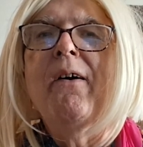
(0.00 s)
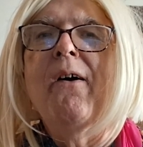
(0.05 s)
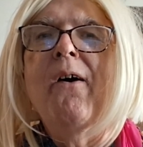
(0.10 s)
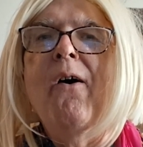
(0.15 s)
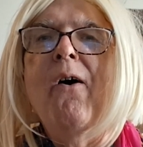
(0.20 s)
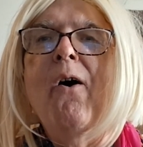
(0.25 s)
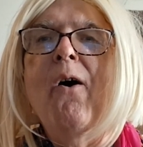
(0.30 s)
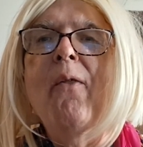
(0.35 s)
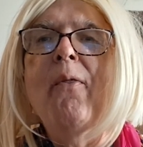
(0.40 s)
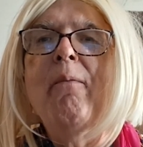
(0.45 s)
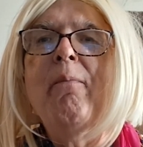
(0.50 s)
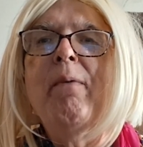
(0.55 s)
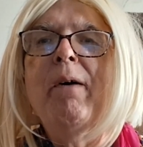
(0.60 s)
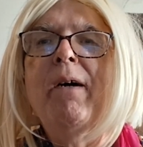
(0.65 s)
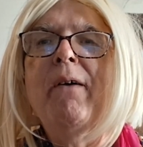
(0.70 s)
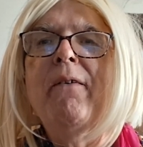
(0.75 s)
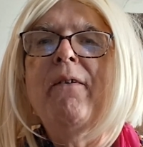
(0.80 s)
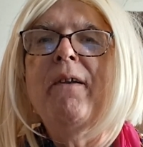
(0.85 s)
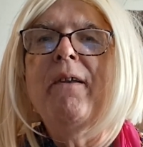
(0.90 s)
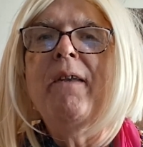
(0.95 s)
all the
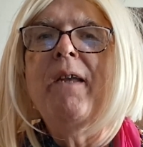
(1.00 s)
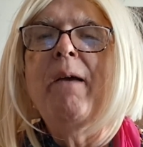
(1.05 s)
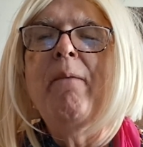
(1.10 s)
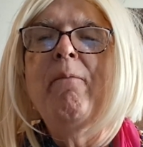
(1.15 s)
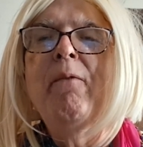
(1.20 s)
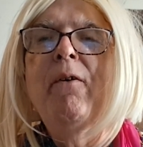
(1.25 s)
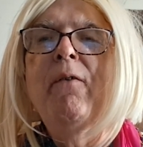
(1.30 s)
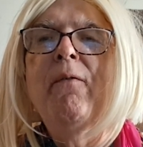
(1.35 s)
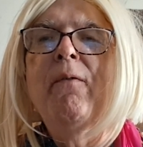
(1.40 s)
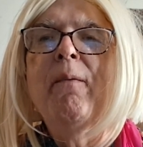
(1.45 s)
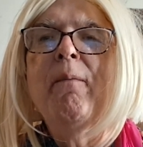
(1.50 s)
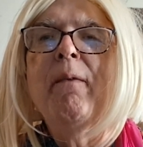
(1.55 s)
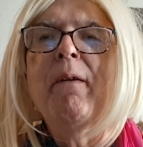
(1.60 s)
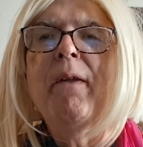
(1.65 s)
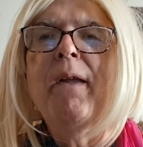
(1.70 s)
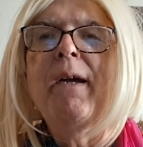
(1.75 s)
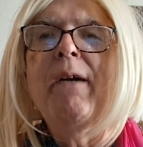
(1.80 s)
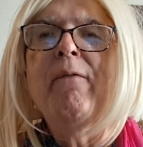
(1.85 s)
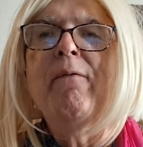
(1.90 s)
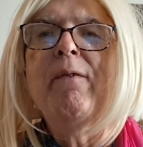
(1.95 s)
parts that they moved from the
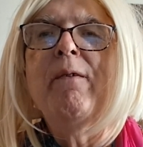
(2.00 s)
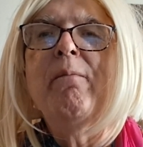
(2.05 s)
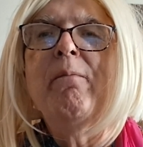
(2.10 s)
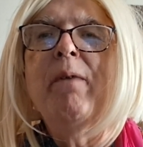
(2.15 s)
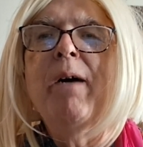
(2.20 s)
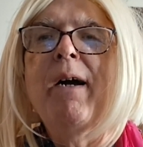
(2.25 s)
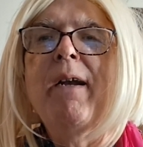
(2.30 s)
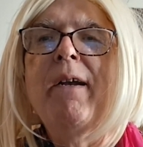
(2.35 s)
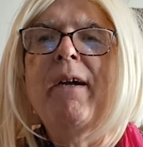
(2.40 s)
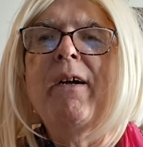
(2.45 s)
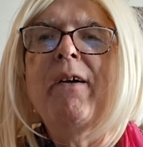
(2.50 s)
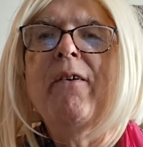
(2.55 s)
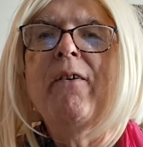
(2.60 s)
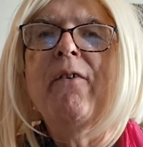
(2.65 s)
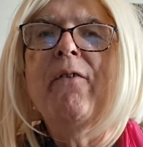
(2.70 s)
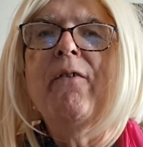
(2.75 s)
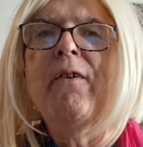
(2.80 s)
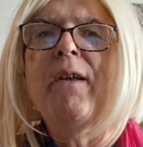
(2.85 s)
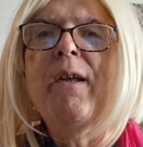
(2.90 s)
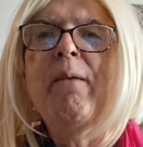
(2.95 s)
lakefront plant in
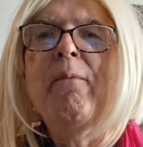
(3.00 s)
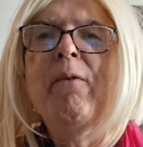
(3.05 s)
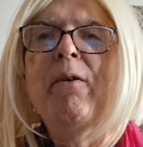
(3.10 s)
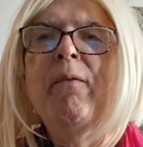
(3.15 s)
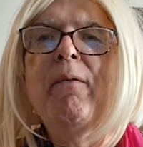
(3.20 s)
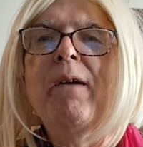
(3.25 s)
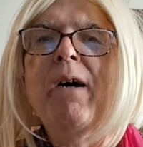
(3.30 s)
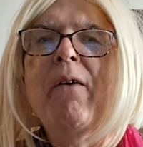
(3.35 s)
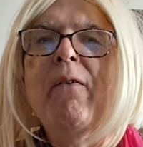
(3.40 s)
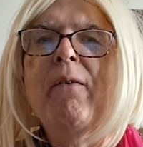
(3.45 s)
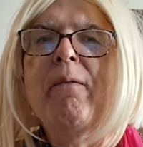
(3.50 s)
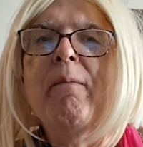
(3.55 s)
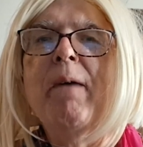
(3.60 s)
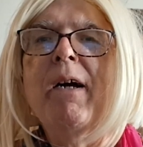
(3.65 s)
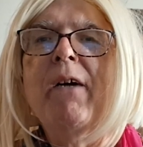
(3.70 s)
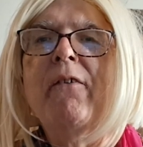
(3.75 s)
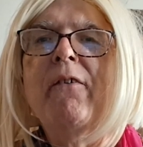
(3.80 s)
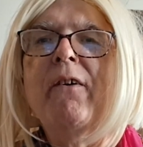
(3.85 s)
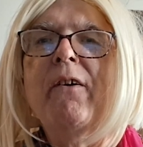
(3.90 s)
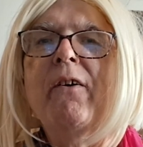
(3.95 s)
Kenosha, they moved down to
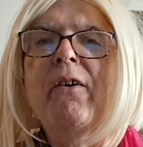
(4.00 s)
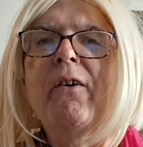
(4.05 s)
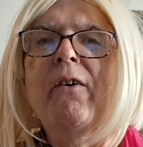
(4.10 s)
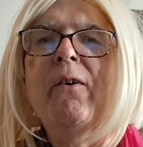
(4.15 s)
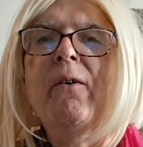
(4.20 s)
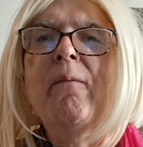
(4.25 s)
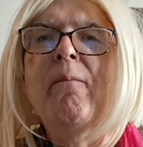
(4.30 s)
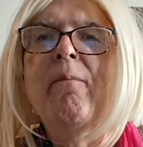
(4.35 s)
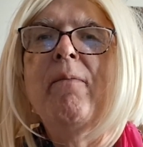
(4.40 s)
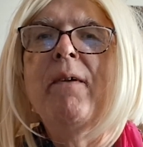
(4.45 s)
Mexico.